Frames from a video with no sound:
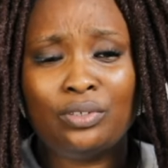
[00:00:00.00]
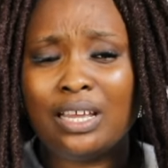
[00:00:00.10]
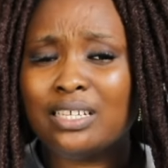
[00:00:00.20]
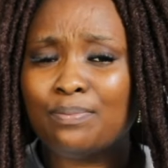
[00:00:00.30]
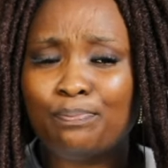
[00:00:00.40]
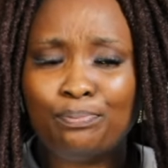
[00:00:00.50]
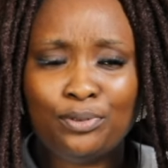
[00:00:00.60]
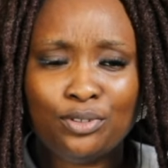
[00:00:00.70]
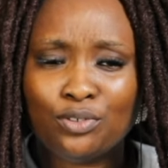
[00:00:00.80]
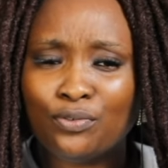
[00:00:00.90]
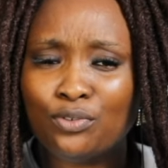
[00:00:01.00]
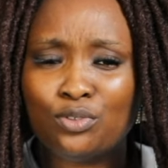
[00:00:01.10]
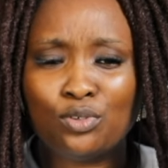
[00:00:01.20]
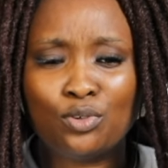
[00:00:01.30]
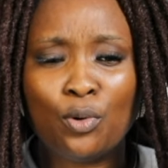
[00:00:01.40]
that's beautiful
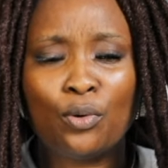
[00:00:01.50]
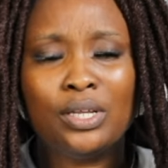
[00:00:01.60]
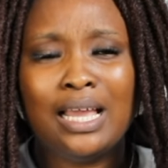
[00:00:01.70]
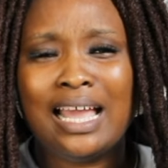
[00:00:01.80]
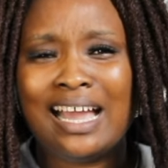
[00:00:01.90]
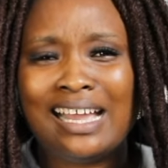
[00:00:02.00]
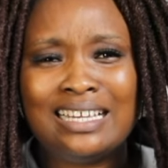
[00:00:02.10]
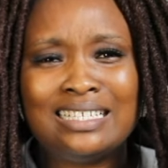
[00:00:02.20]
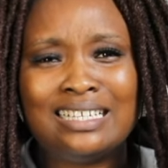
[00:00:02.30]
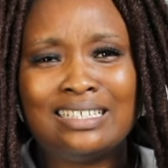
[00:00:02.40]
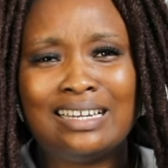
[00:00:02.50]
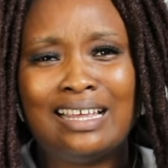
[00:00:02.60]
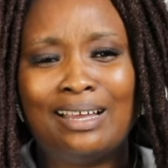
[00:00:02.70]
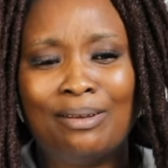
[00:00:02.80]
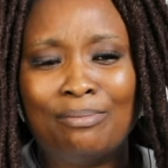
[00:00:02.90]
to know. And
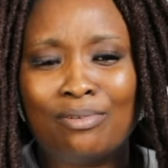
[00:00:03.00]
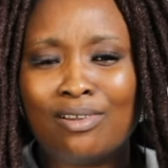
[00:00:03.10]
um,